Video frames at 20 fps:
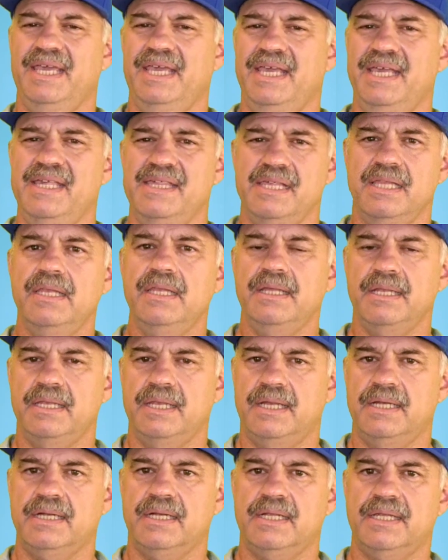is a
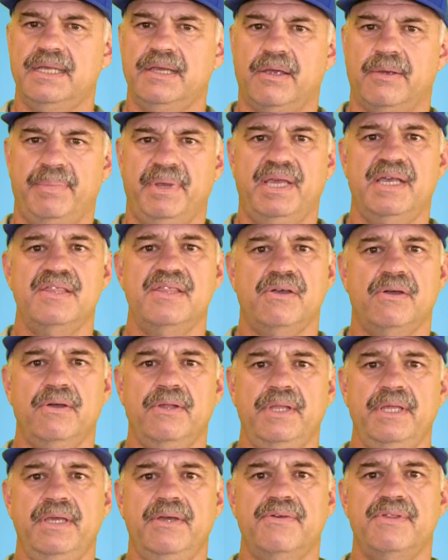little unclear because
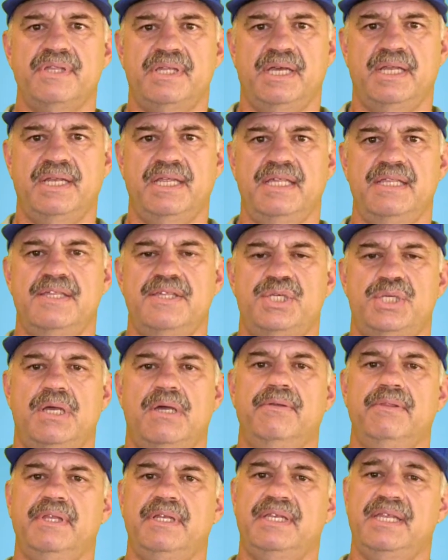earlier studies
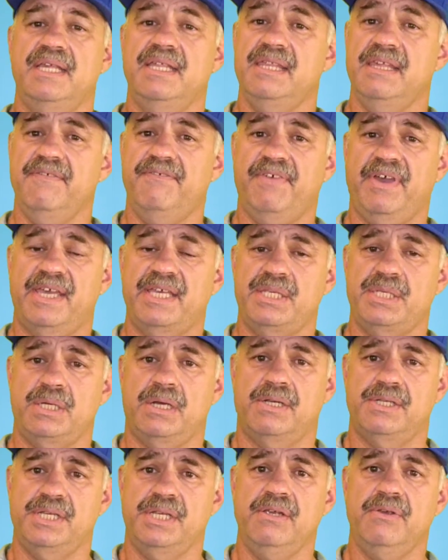showed that DC fast
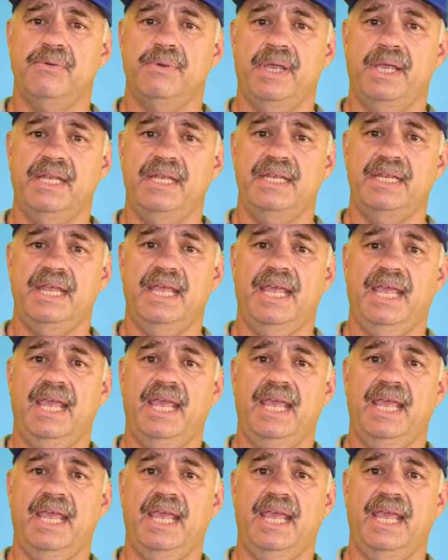charging created